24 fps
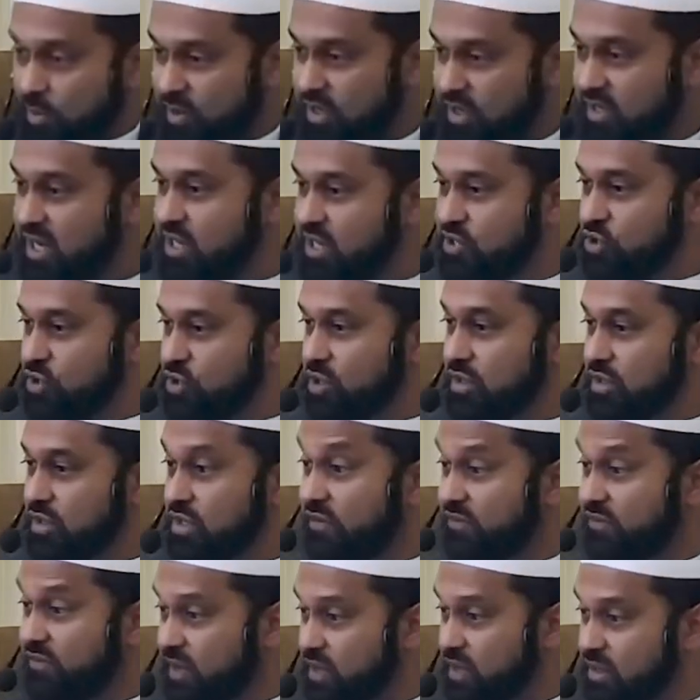trepidation,
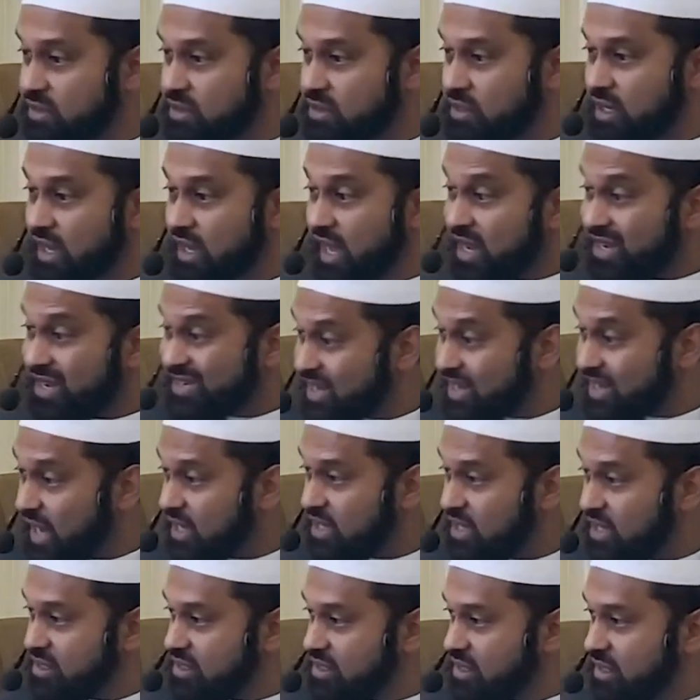they felt
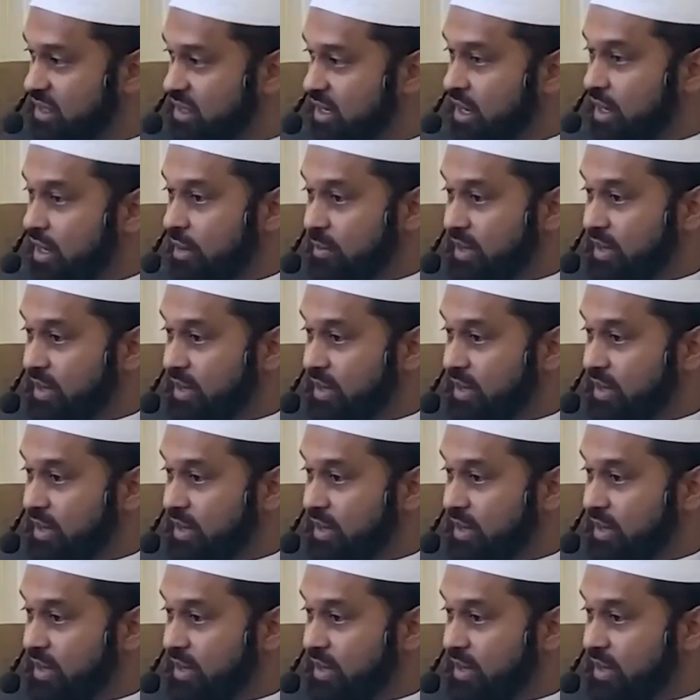anxiety